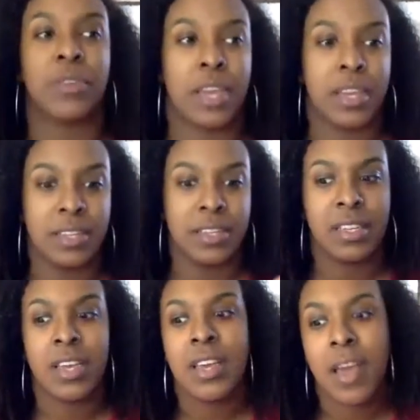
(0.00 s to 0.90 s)
dance.
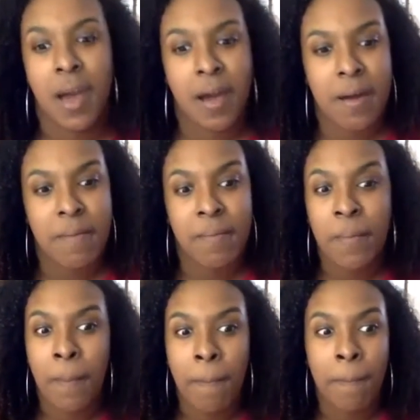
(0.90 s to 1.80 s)

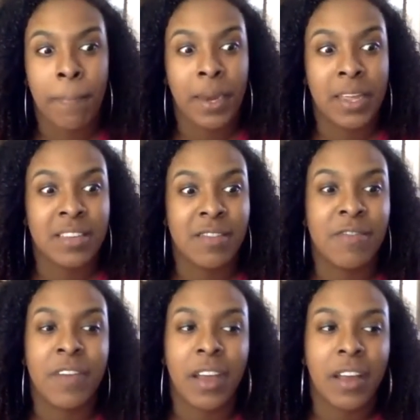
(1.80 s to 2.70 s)
But it's a
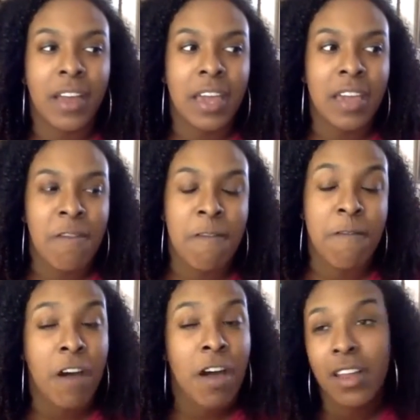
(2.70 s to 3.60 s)
very
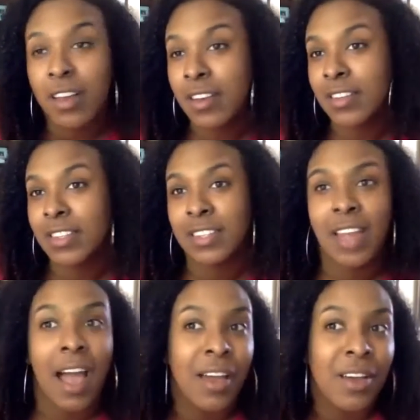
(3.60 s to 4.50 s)
fun
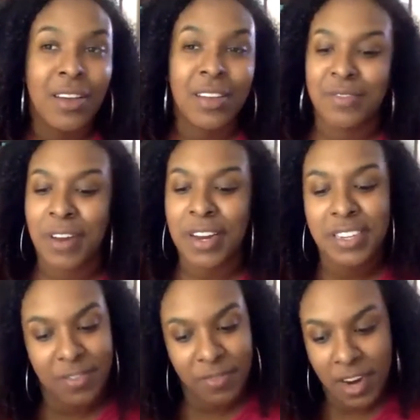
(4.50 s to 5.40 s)
style. It's very
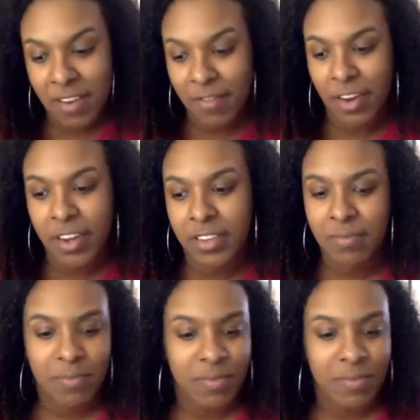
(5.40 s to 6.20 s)
different, very